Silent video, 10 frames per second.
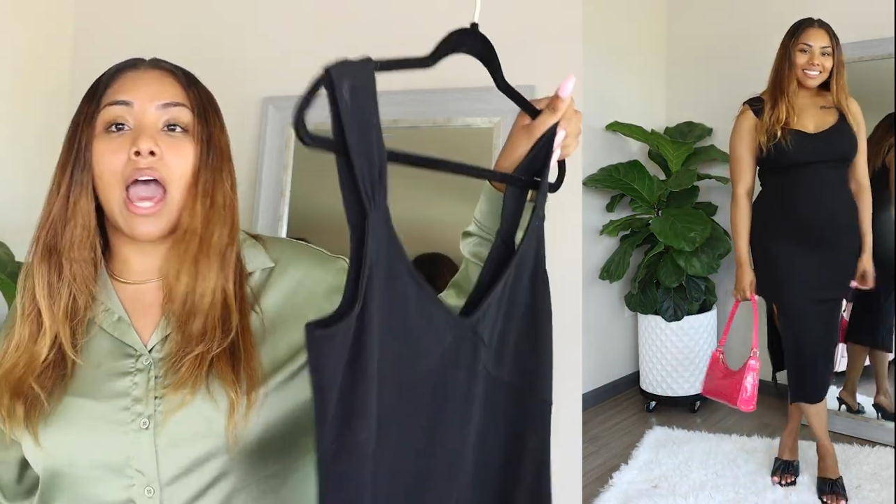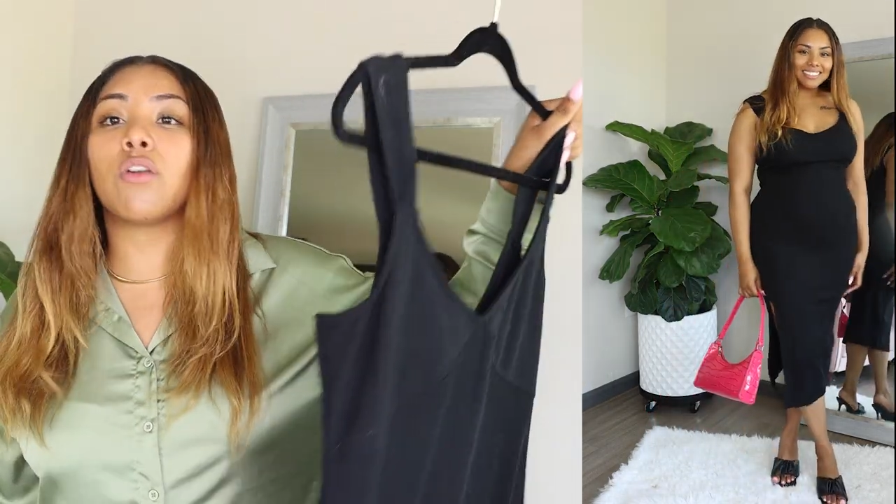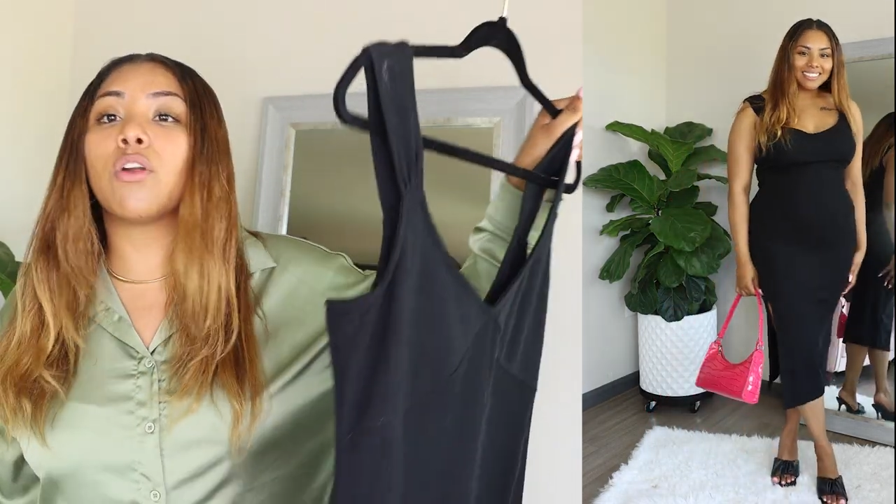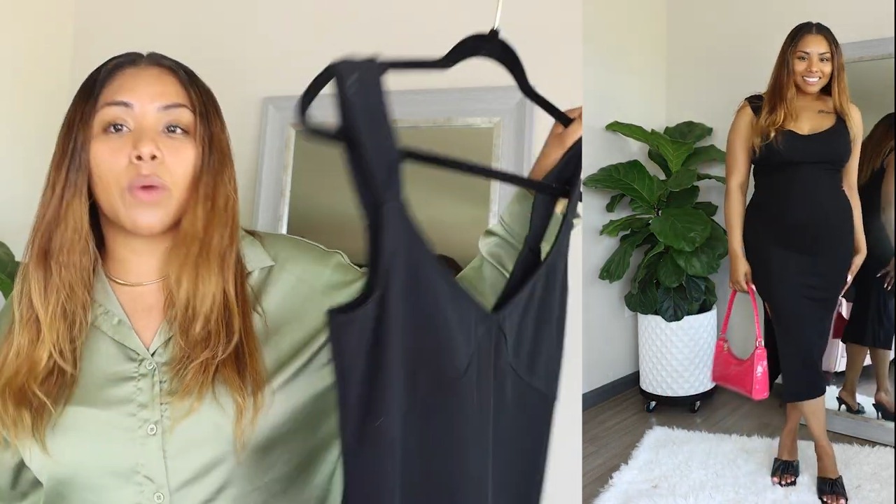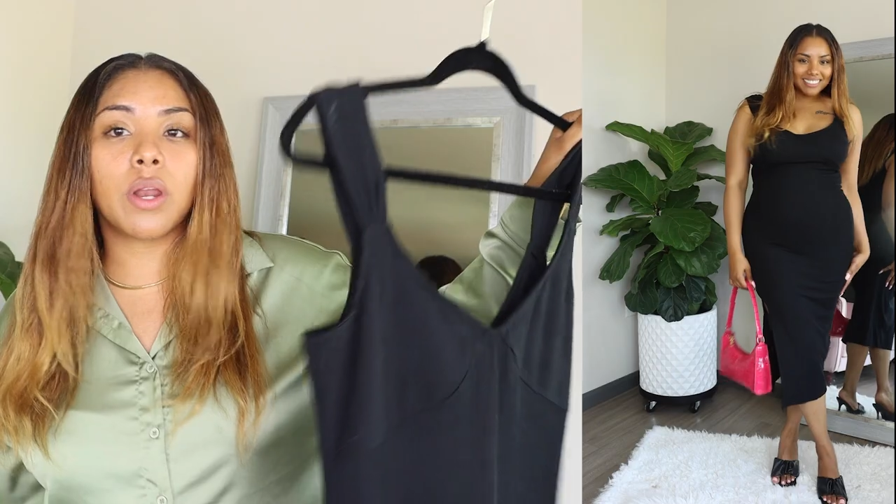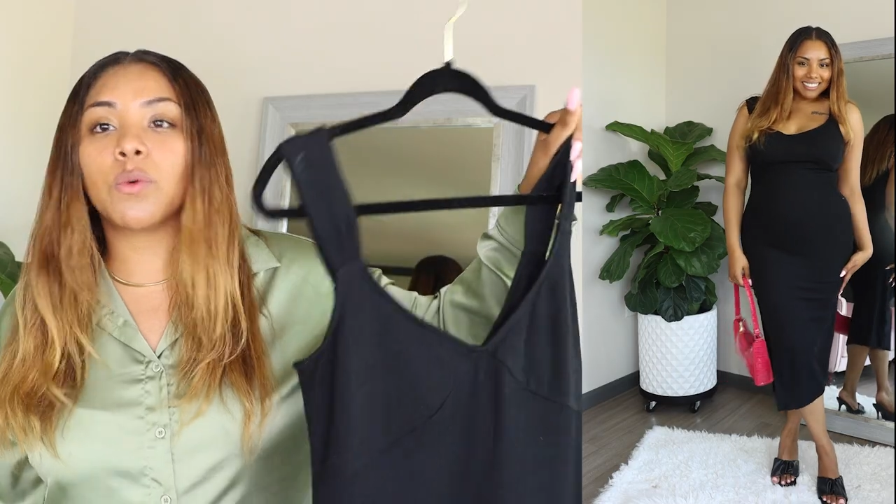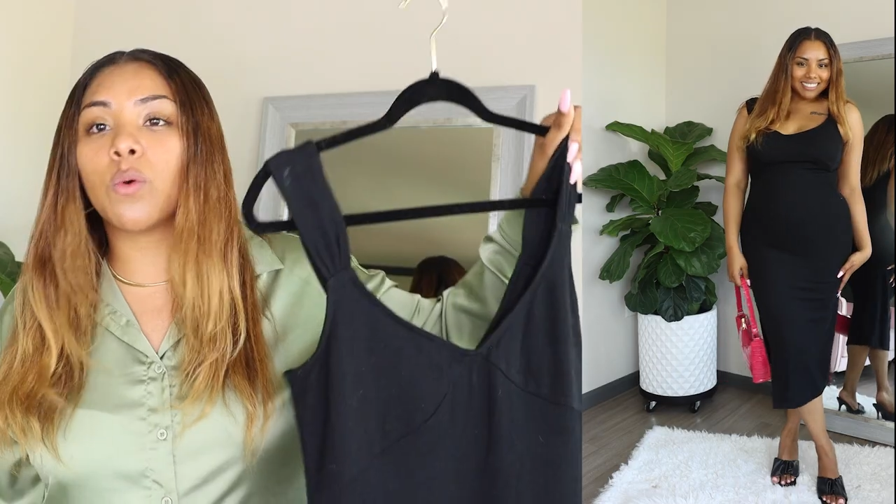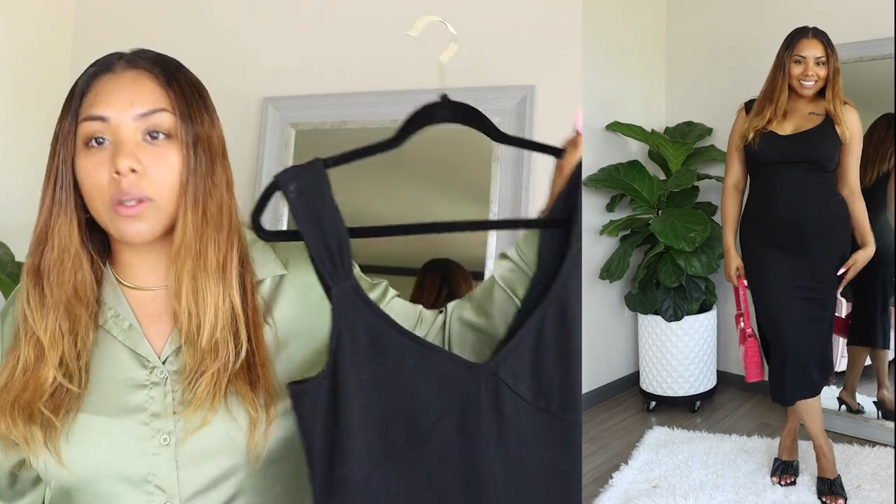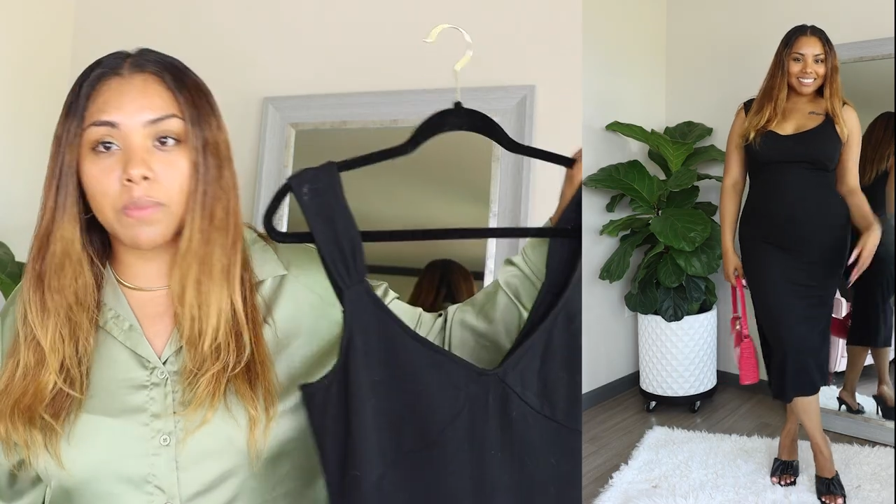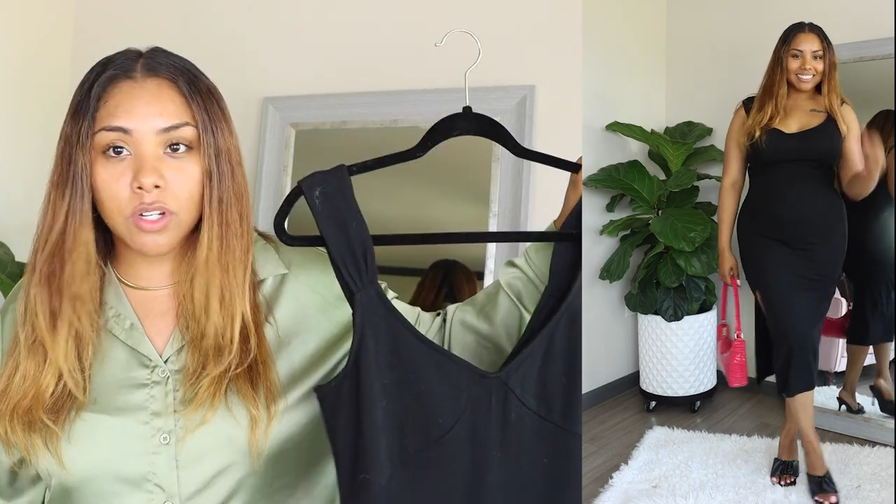I don't know when I'm
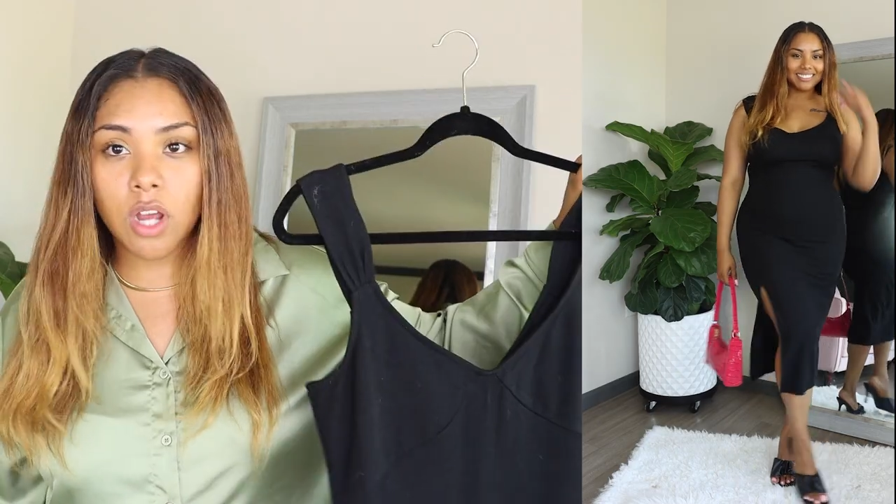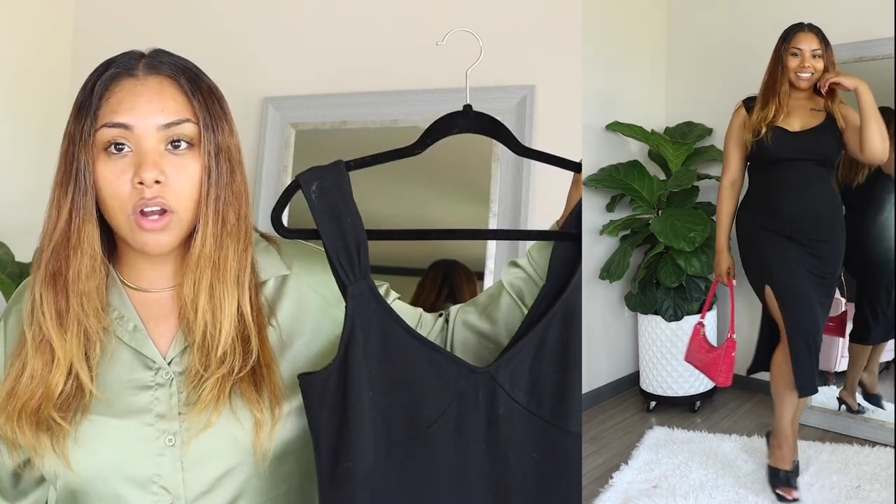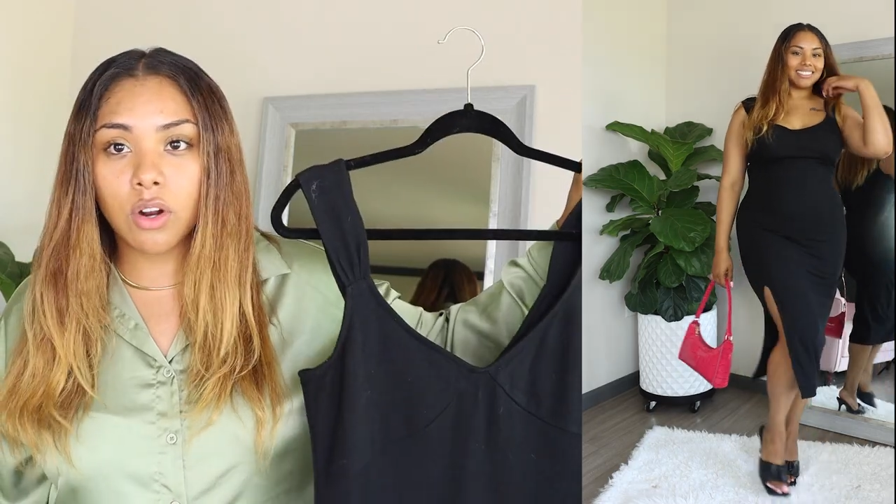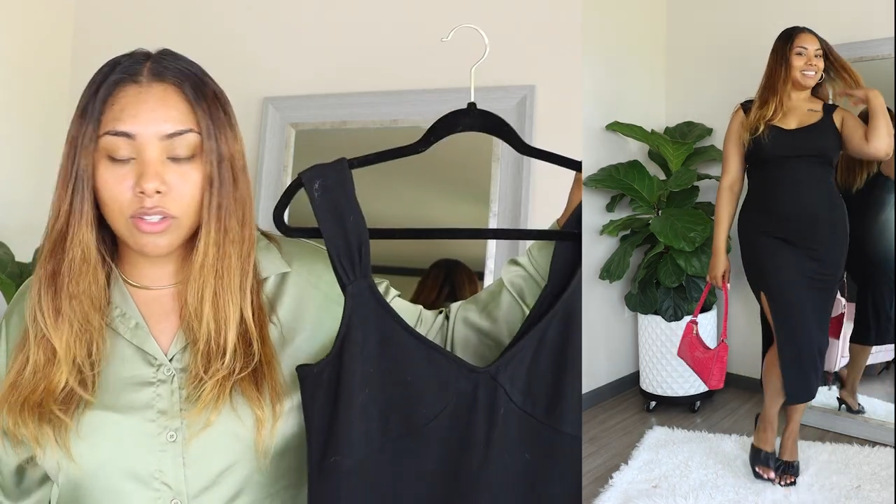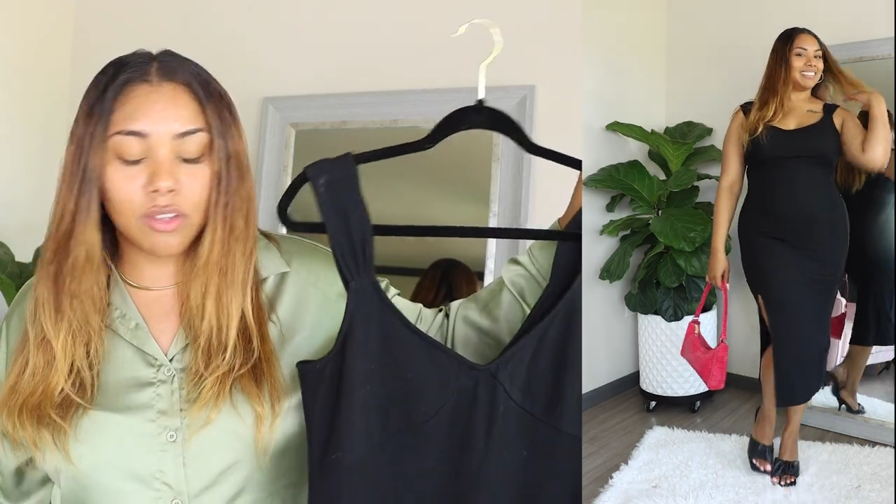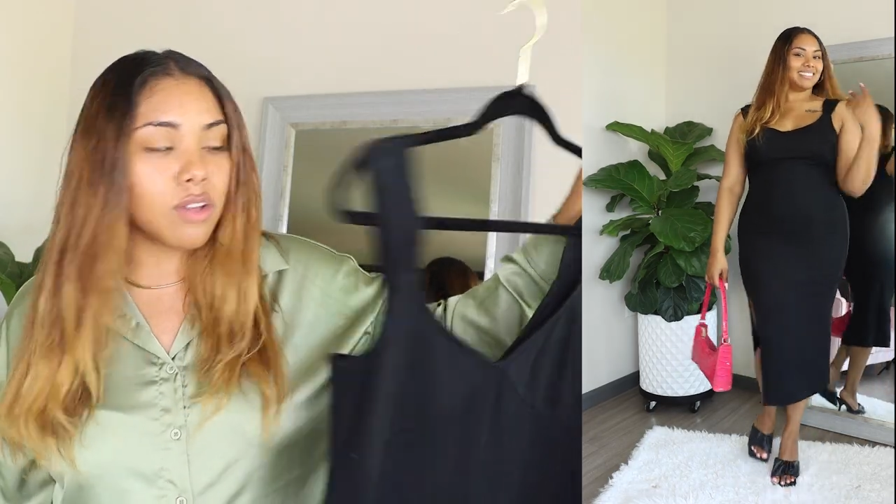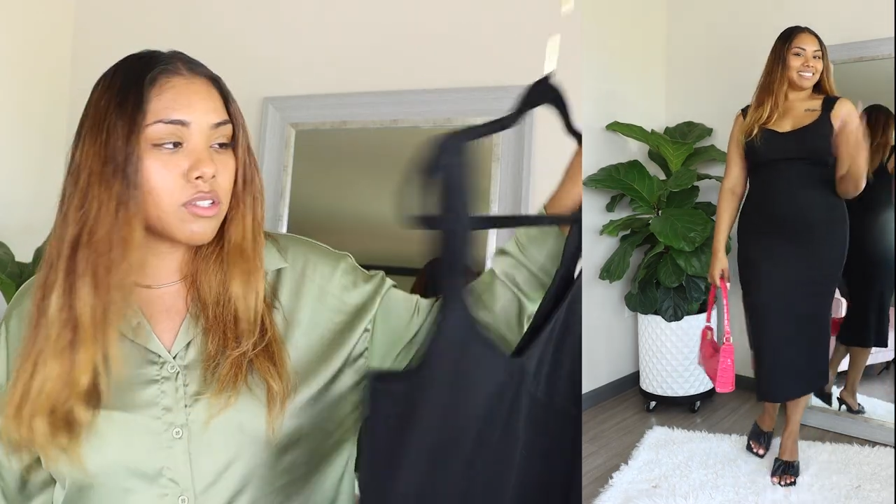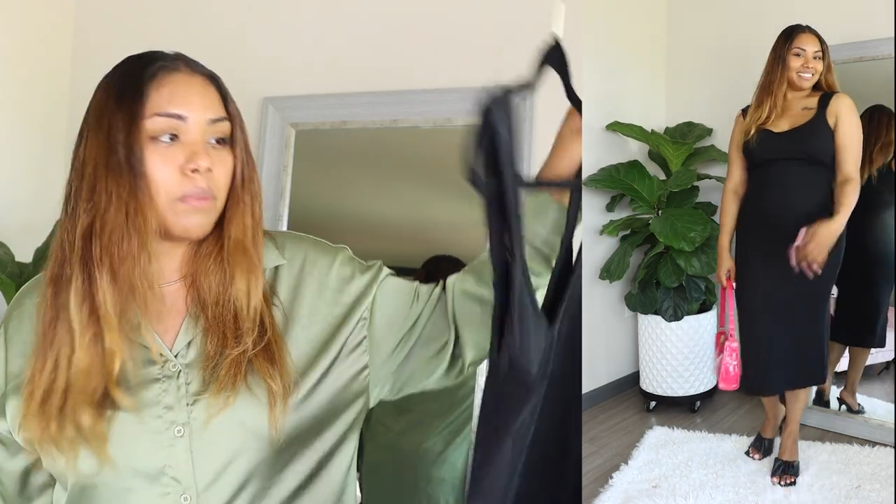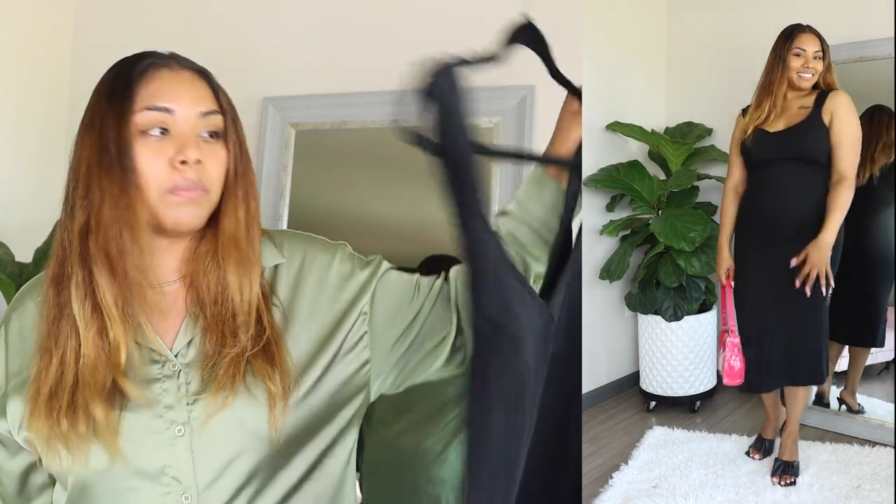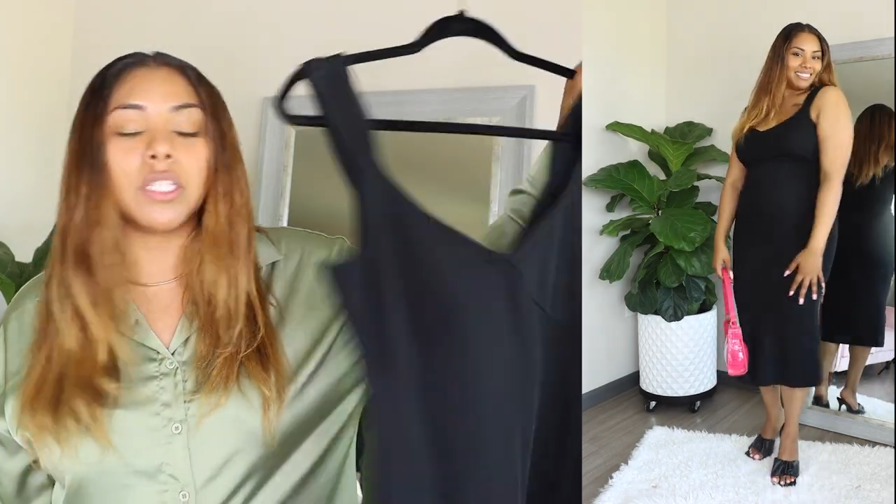going to bachata or salsa,